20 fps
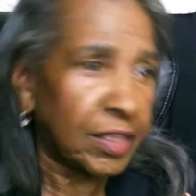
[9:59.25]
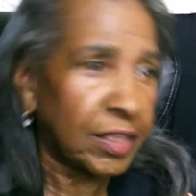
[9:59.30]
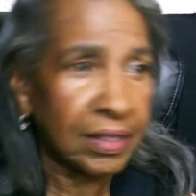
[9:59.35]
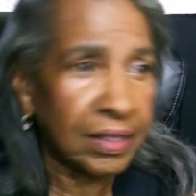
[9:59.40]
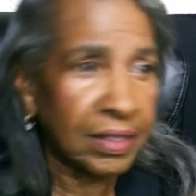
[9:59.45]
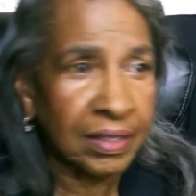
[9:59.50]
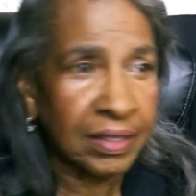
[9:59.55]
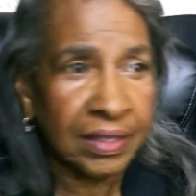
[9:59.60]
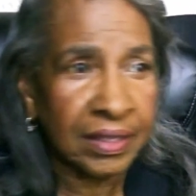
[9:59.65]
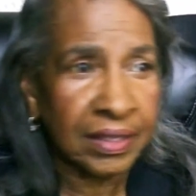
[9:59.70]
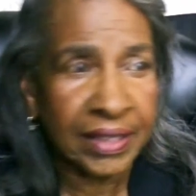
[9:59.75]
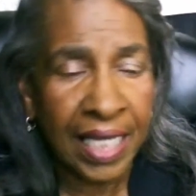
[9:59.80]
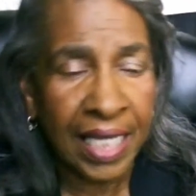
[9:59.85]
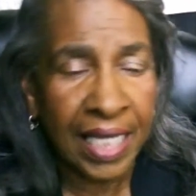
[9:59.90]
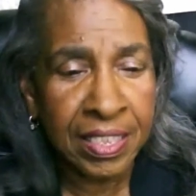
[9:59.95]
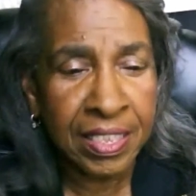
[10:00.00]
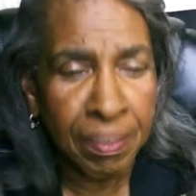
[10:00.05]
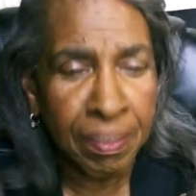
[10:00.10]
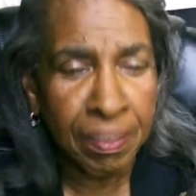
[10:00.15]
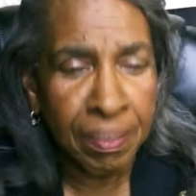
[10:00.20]
Science of
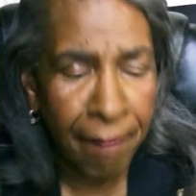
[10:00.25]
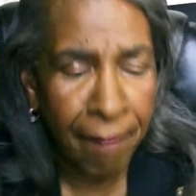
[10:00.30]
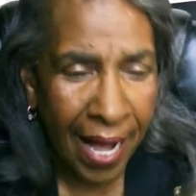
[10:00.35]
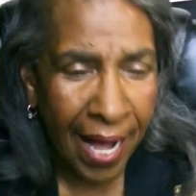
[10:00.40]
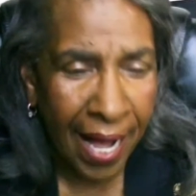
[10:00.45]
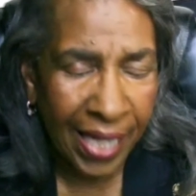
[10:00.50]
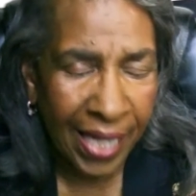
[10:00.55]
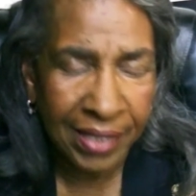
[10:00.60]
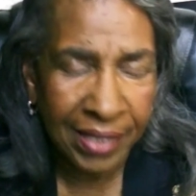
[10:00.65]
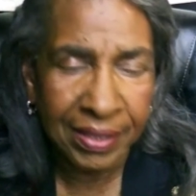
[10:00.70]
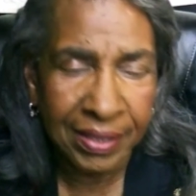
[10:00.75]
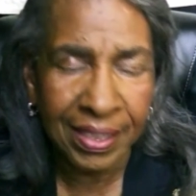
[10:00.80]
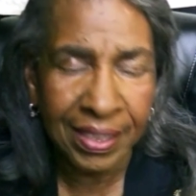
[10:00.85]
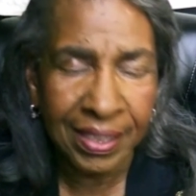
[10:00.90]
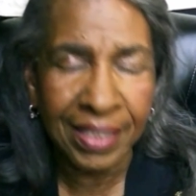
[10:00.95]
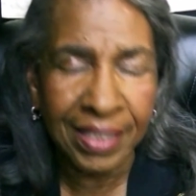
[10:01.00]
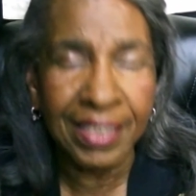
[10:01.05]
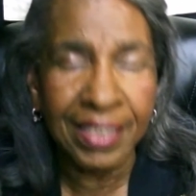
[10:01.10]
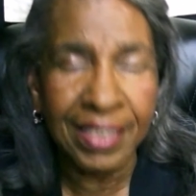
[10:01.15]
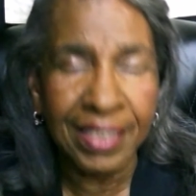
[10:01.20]
Mind,
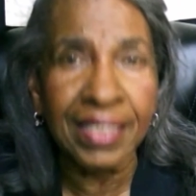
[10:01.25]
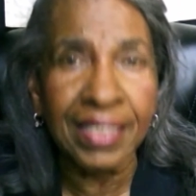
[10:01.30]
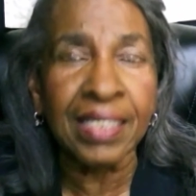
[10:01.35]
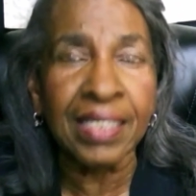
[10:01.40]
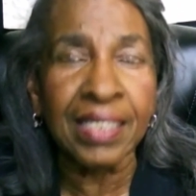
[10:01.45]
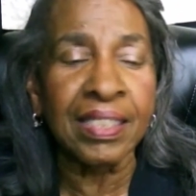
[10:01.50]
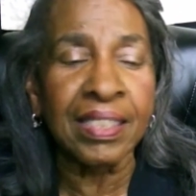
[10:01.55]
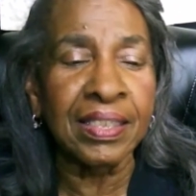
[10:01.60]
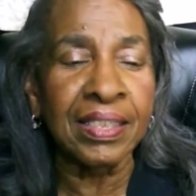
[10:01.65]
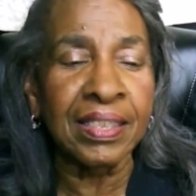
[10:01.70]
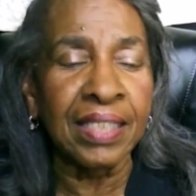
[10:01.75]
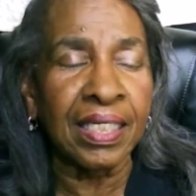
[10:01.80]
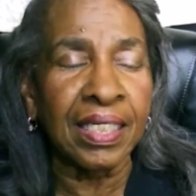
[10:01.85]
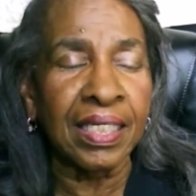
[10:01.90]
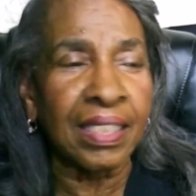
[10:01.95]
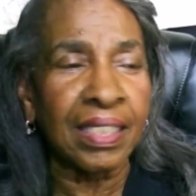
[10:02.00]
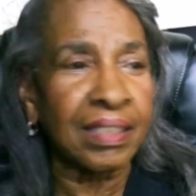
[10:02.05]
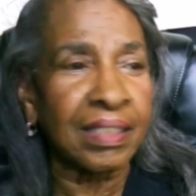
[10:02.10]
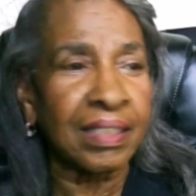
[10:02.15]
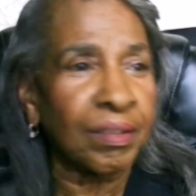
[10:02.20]

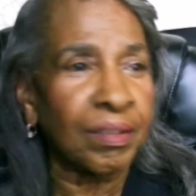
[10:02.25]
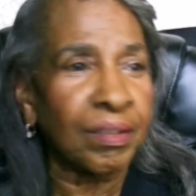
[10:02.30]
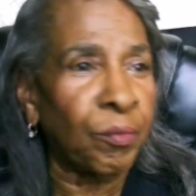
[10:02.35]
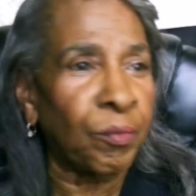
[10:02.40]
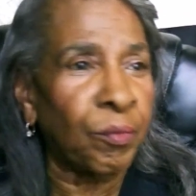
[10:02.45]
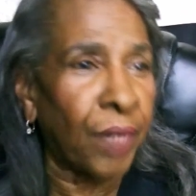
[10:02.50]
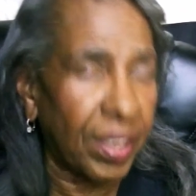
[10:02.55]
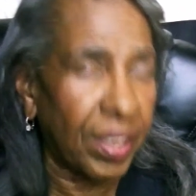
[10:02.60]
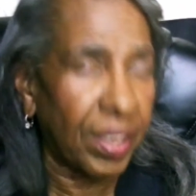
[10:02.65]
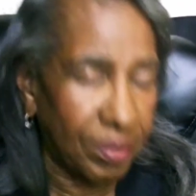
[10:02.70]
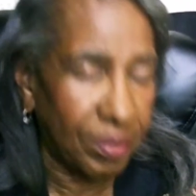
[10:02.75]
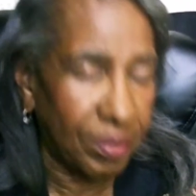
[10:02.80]
what was